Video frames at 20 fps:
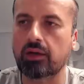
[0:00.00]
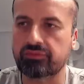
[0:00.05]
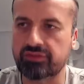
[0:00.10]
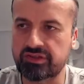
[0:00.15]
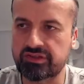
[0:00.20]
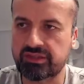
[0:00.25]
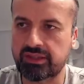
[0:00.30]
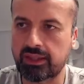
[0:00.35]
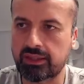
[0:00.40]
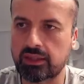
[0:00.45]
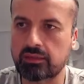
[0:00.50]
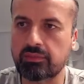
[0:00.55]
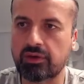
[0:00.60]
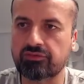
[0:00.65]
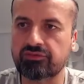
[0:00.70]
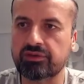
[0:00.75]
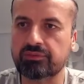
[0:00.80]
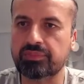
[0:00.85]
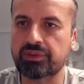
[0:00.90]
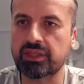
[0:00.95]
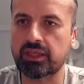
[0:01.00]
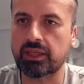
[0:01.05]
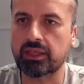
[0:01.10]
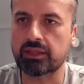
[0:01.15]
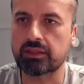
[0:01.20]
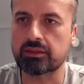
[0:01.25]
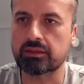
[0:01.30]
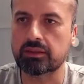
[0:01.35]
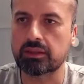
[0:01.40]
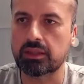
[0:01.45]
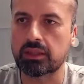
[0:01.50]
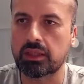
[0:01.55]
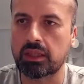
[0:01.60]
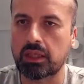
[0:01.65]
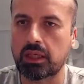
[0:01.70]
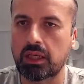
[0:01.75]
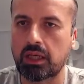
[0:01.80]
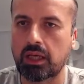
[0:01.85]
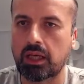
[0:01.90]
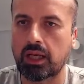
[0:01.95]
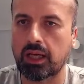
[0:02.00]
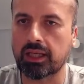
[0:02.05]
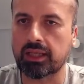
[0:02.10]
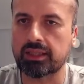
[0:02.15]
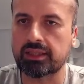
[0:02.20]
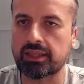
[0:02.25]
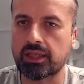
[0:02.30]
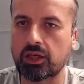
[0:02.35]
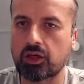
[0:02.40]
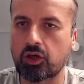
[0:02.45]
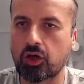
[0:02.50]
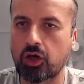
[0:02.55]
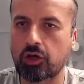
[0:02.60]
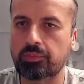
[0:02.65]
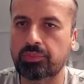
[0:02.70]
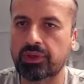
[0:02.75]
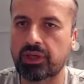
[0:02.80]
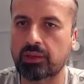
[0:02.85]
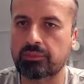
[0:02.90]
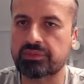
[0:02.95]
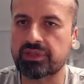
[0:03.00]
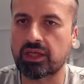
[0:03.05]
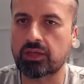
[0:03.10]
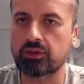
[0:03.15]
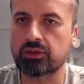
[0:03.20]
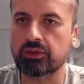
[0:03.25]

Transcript: I've disconnected my VPN, I can now open up